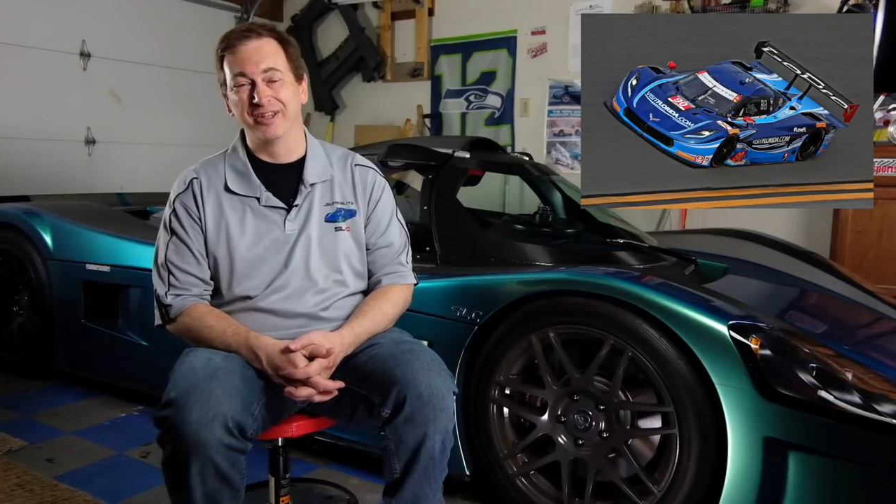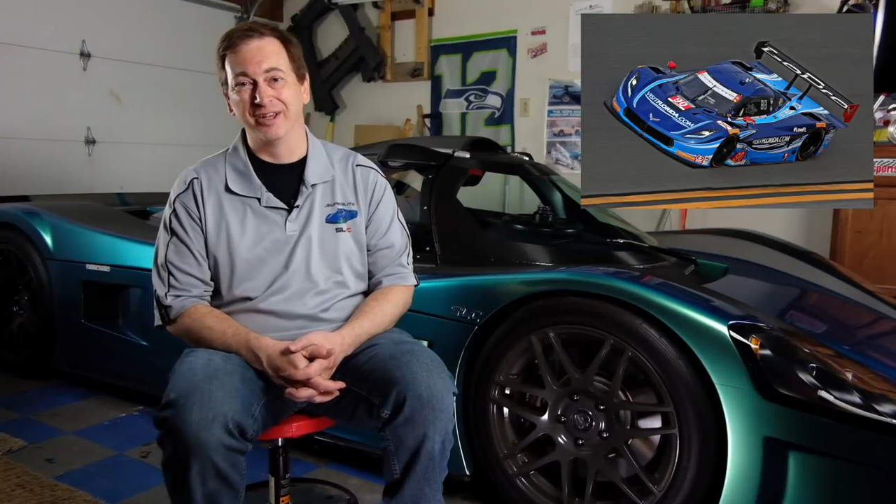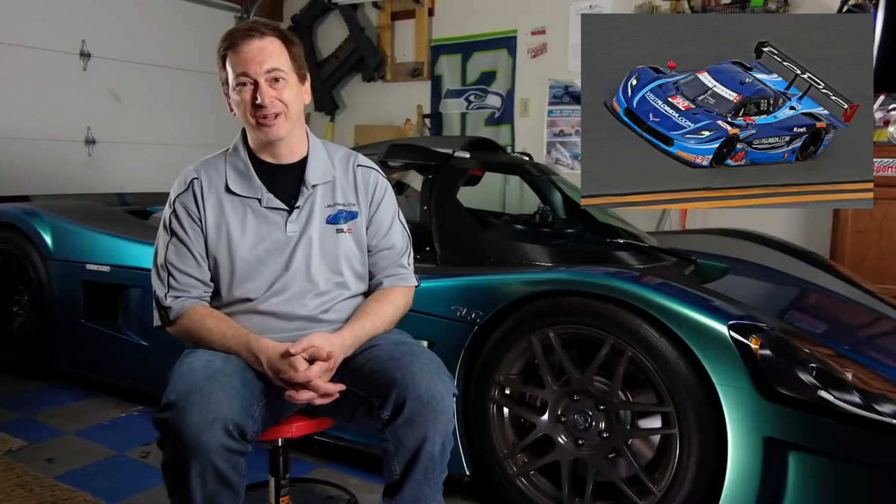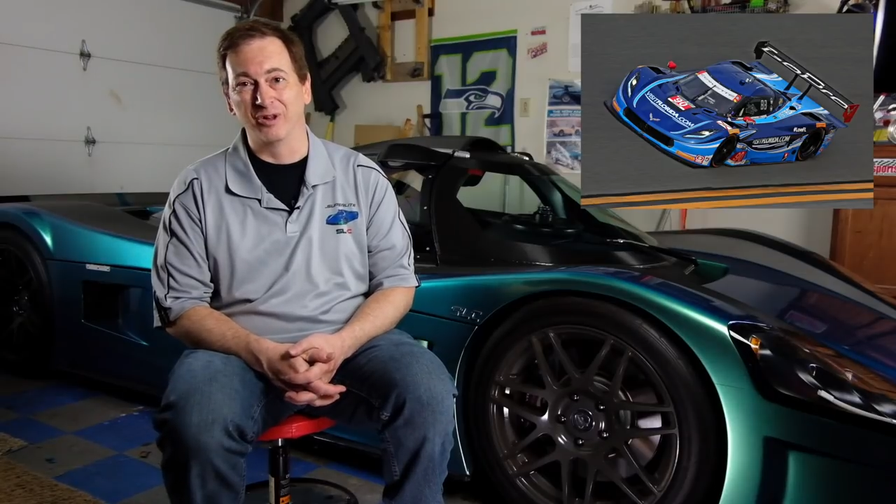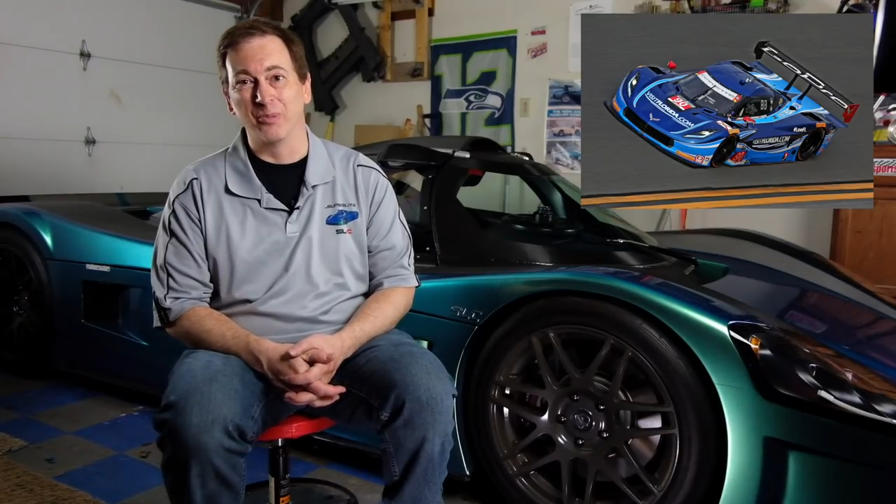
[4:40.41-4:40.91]

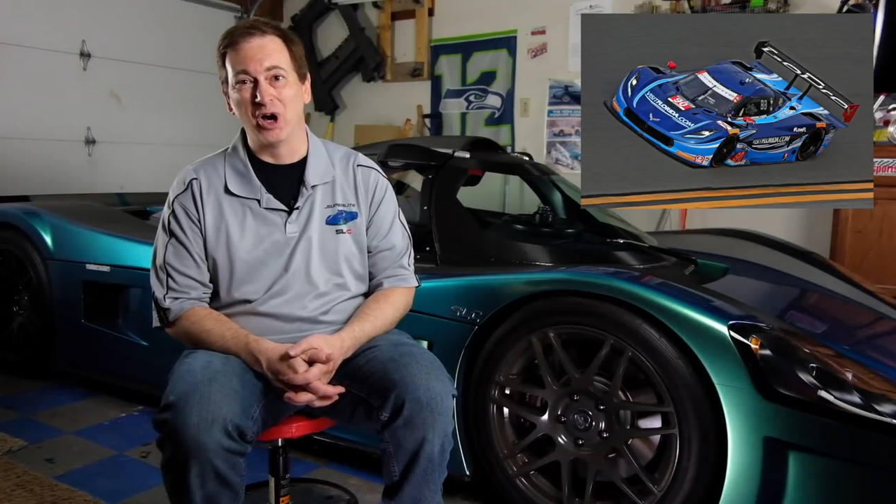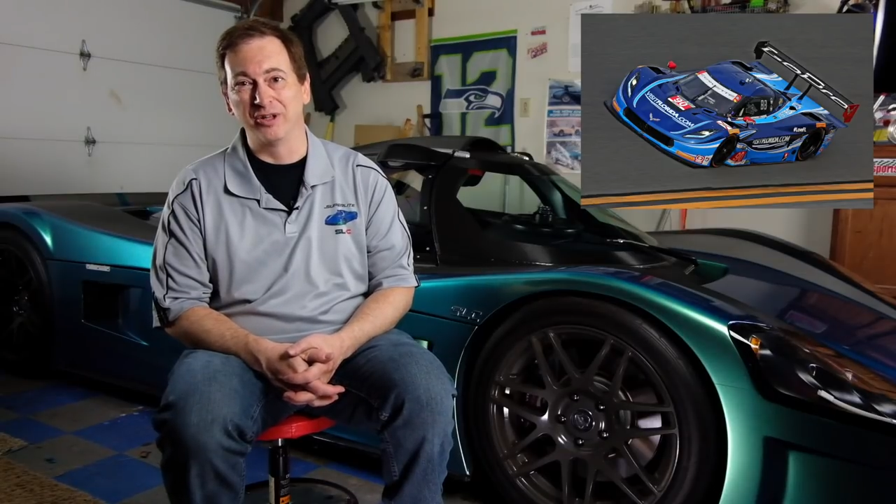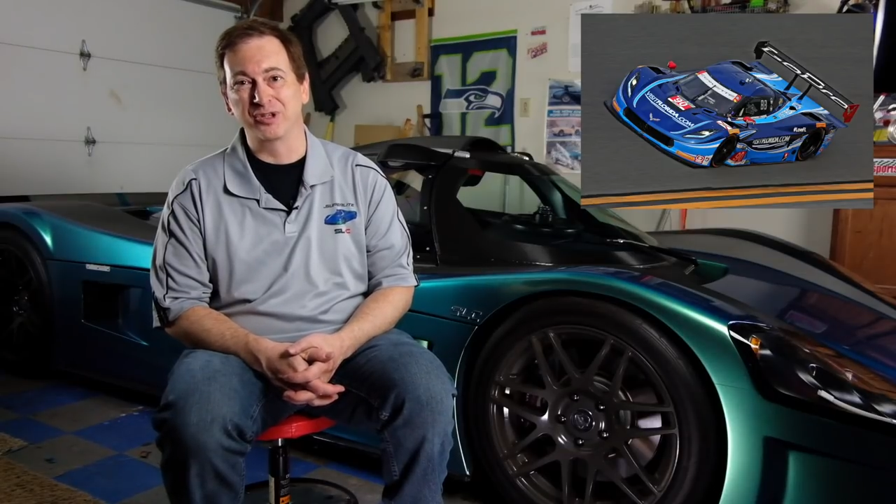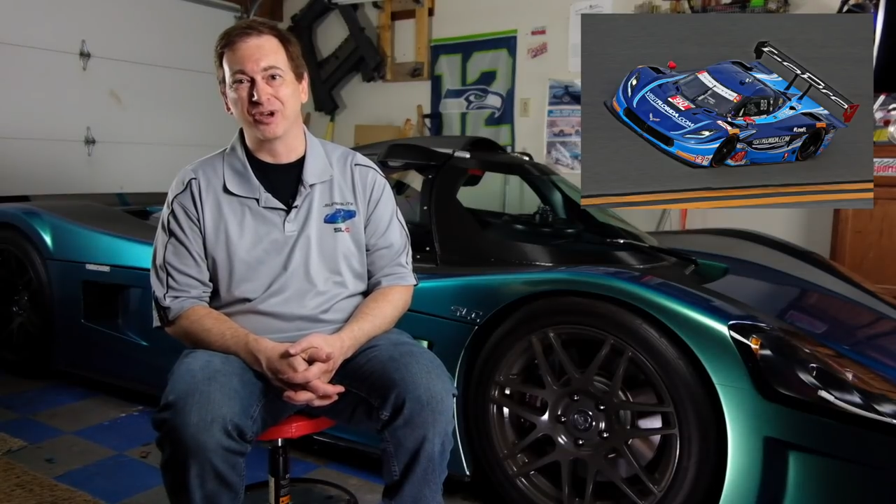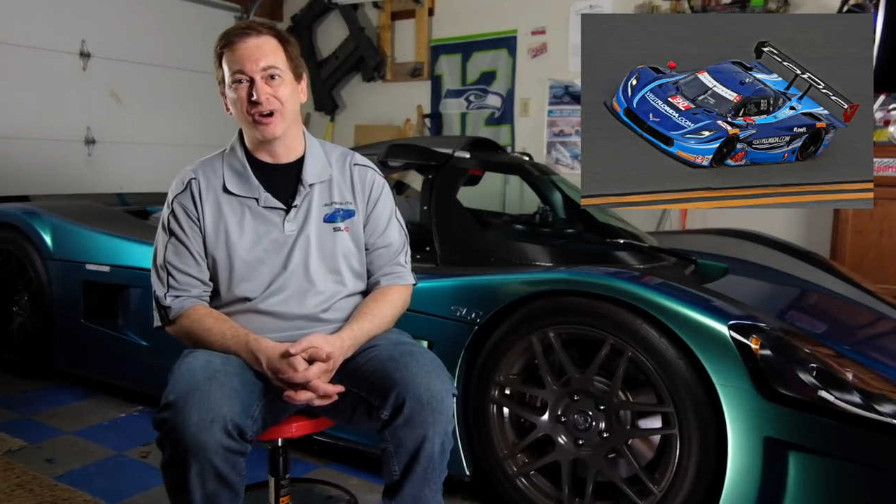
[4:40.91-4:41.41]
a, Le
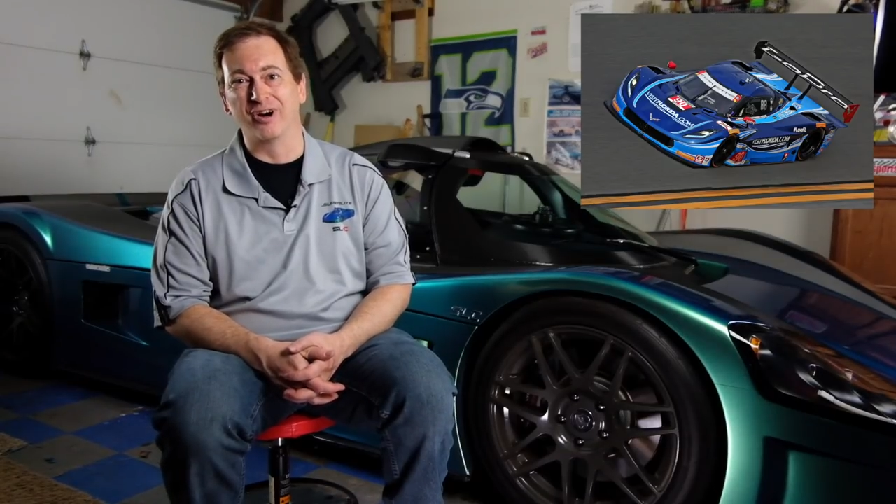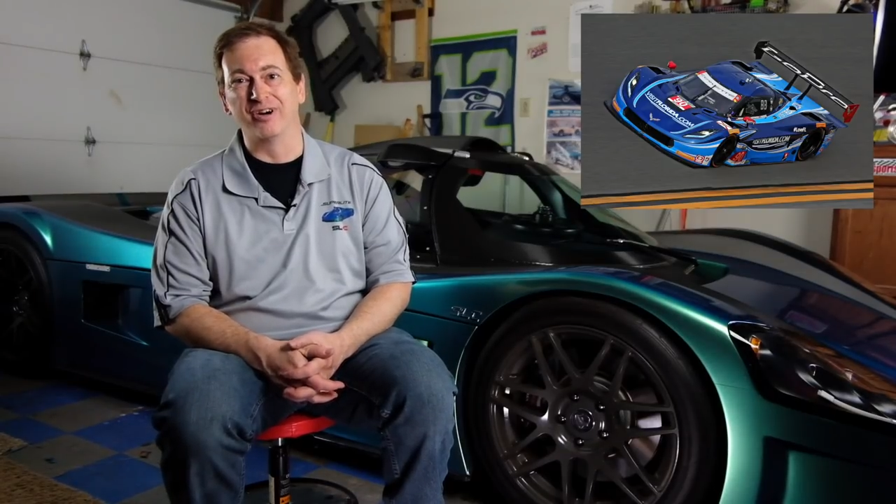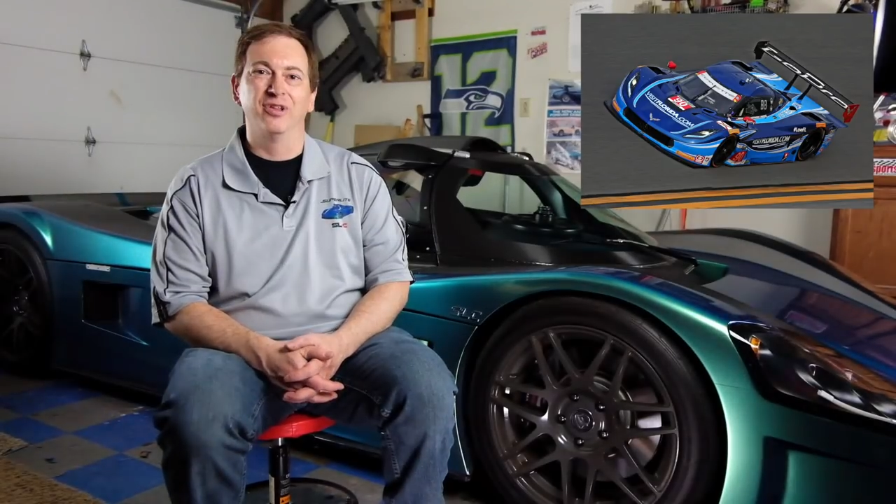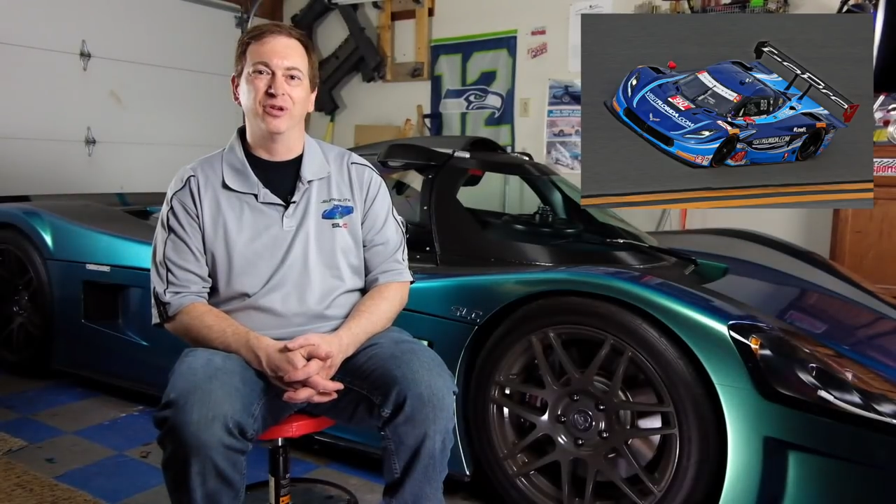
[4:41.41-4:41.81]
Mans car.